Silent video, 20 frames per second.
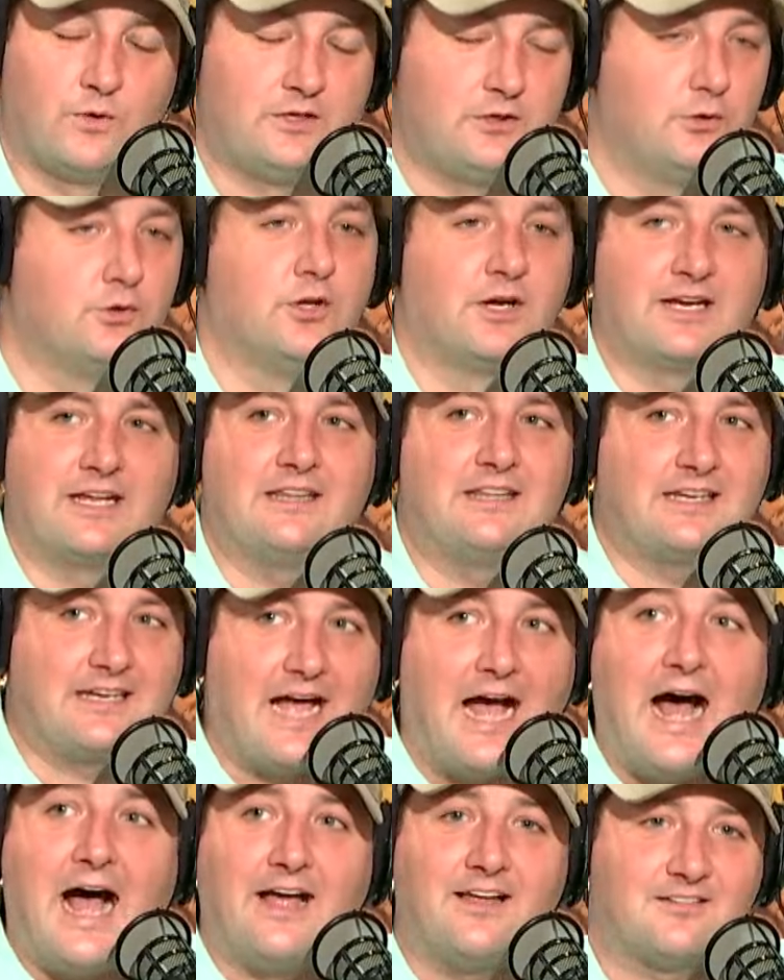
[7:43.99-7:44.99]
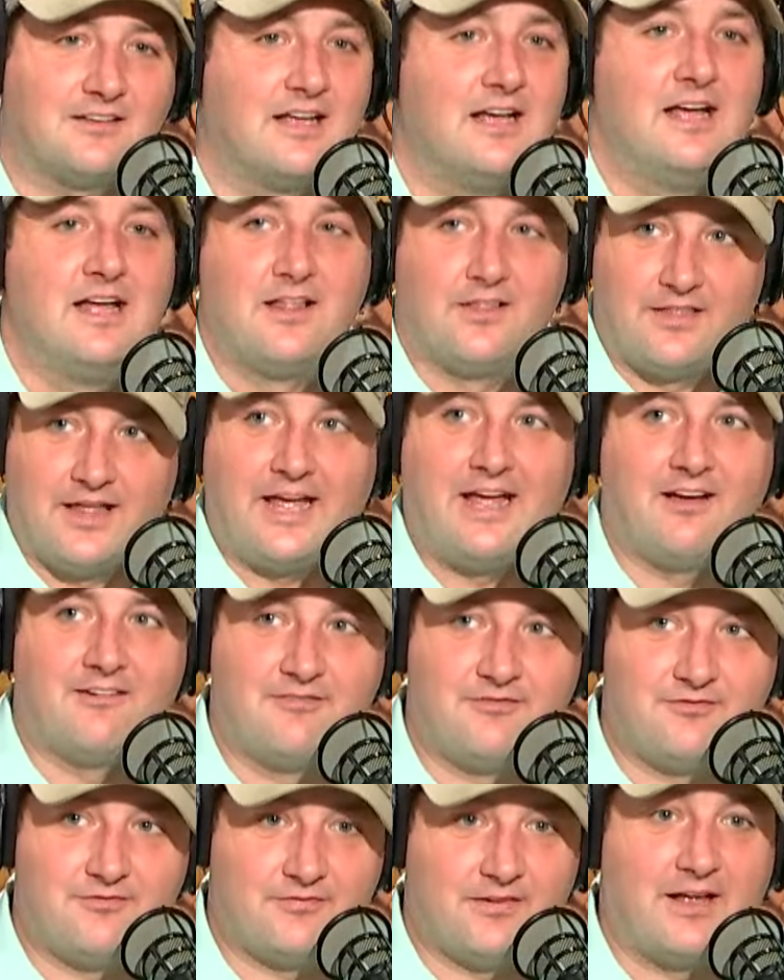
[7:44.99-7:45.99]
When you look at the guys they
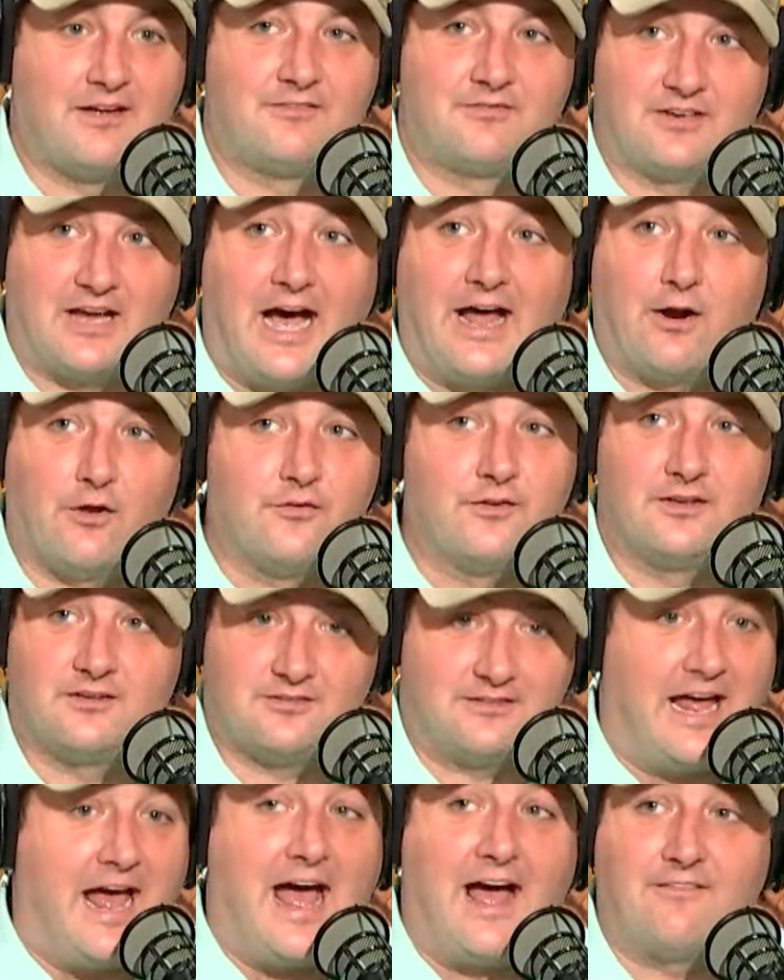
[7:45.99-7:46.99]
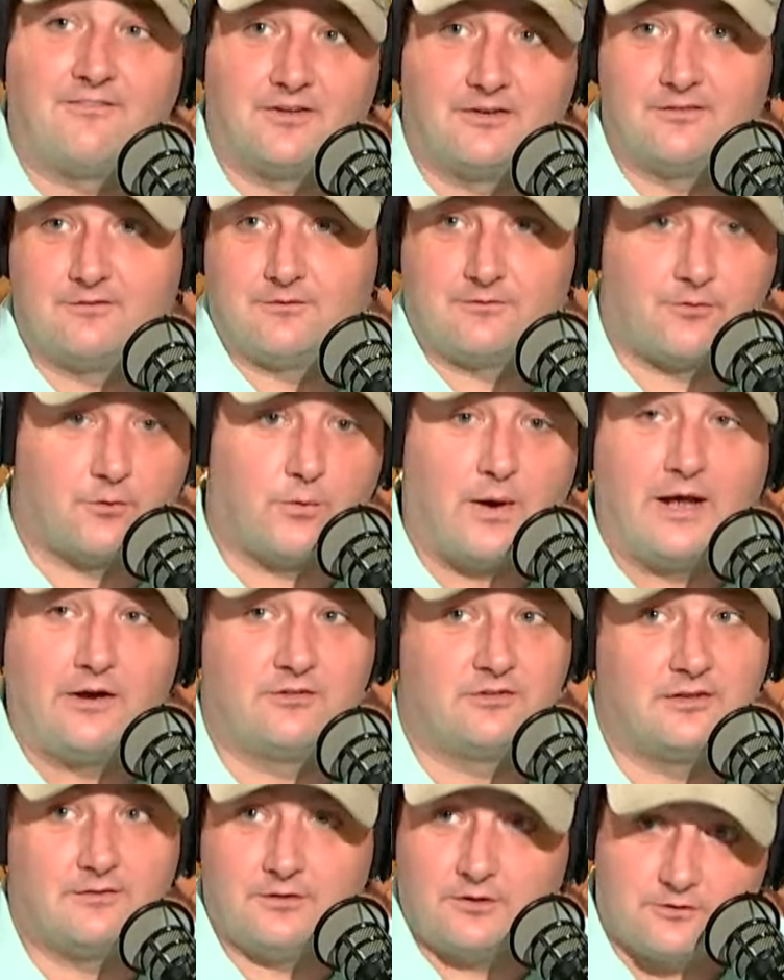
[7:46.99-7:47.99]
have have got on this staff. And for wide
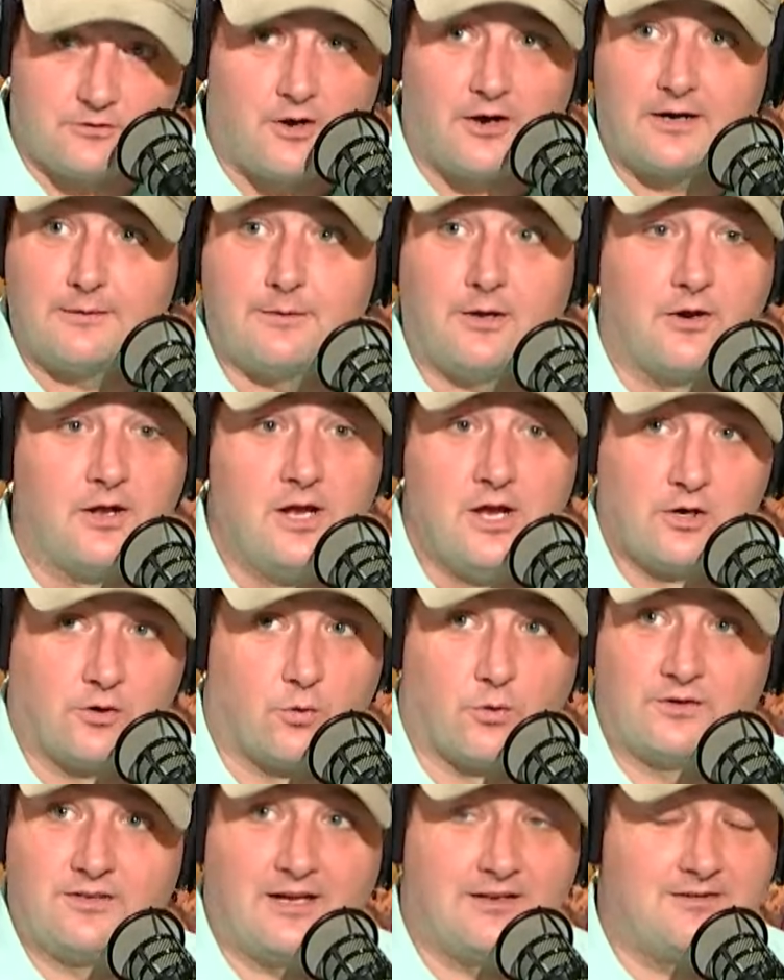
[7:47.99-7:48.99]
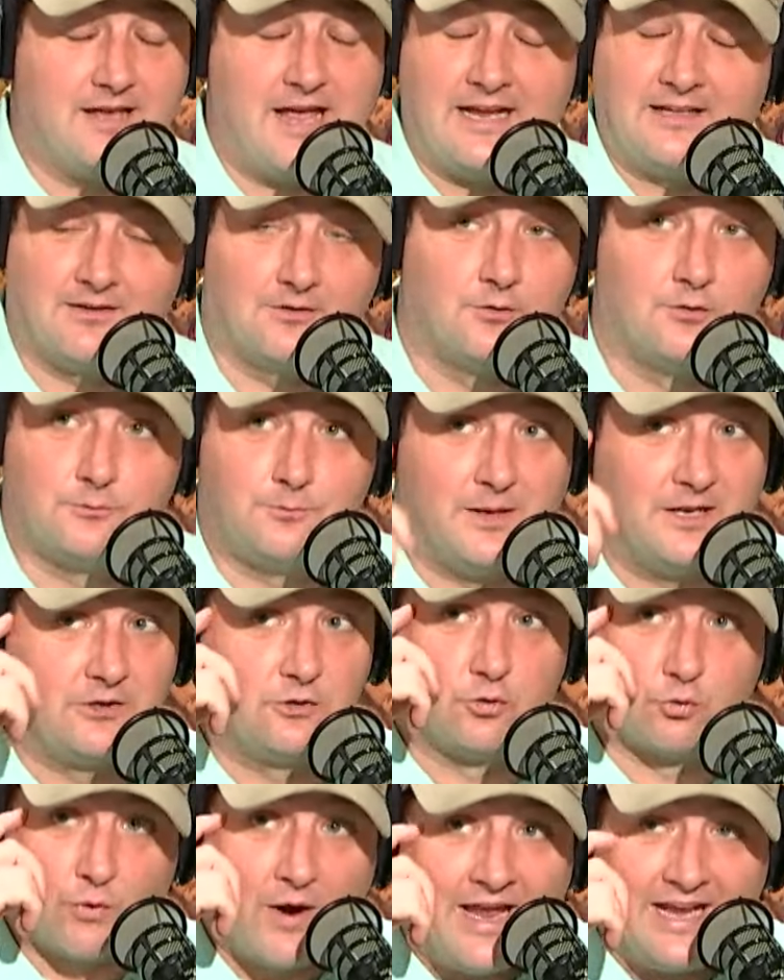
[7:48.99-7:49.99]
receiver, you're talking about Cortez Hankton, who's
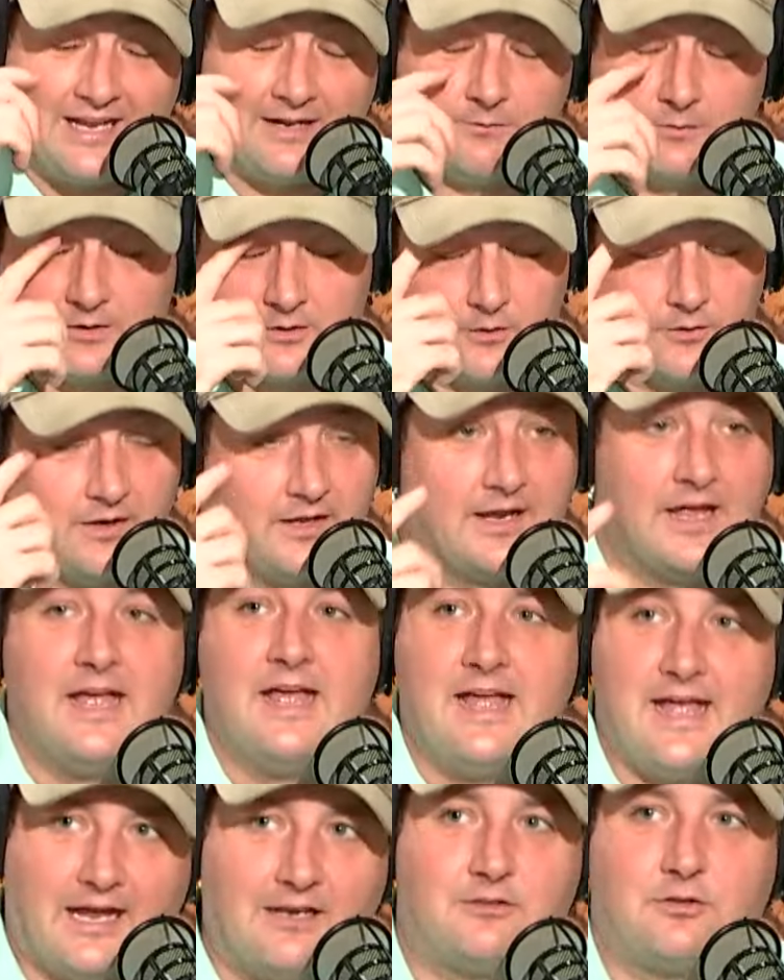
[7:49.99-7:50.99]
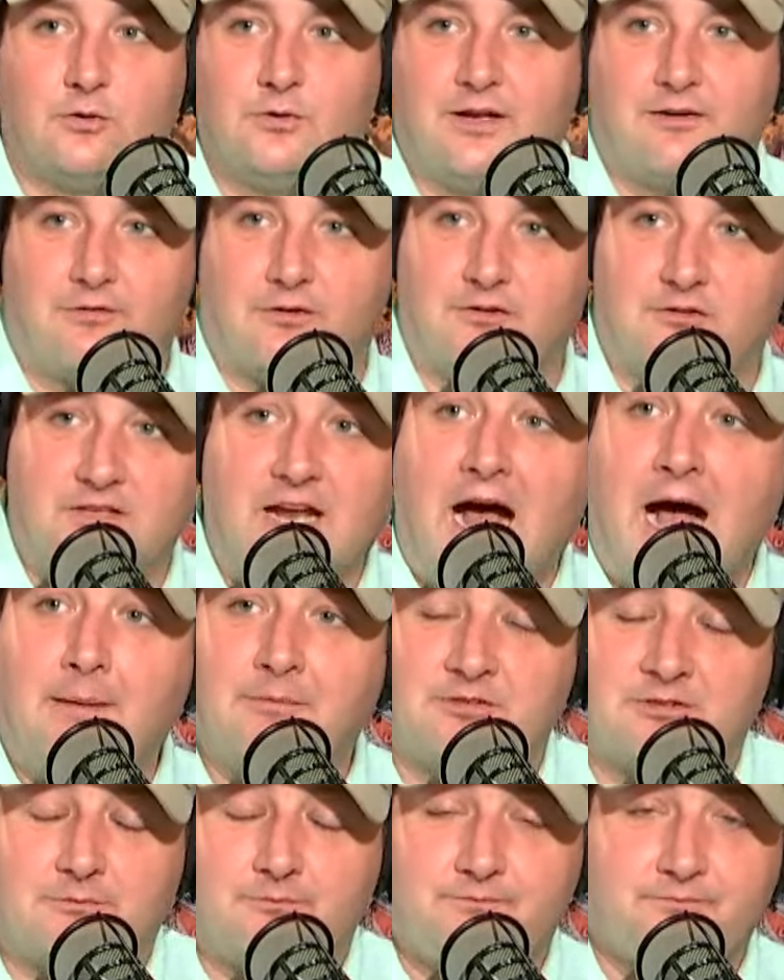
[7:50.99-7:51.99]
been great at recruiting at two different
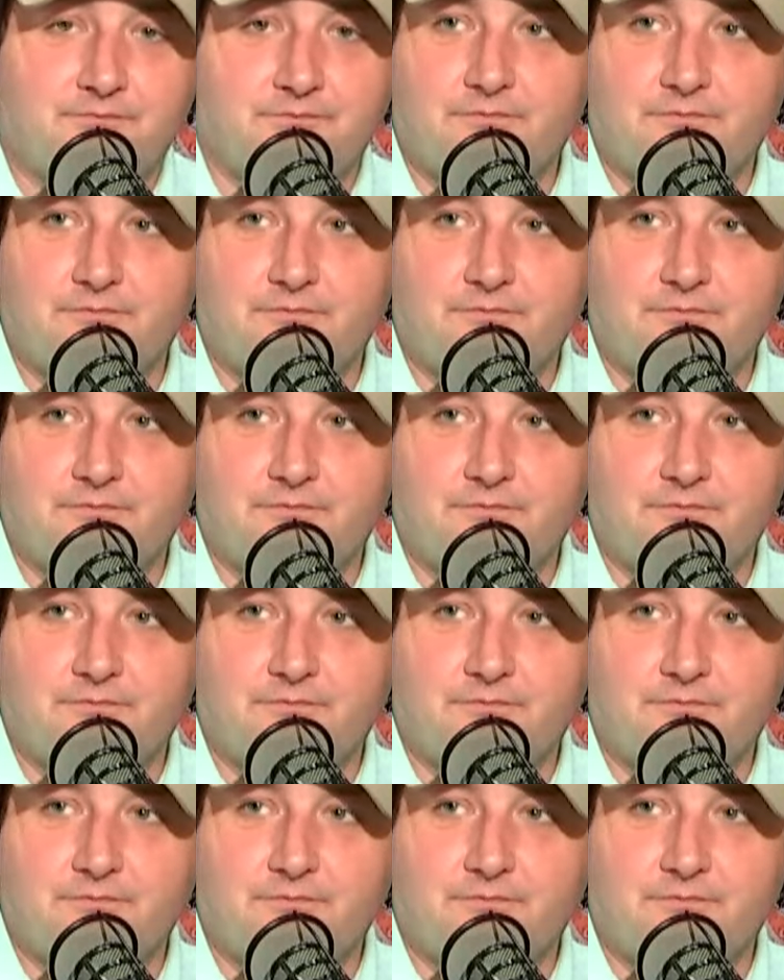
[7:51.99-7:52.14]
stops.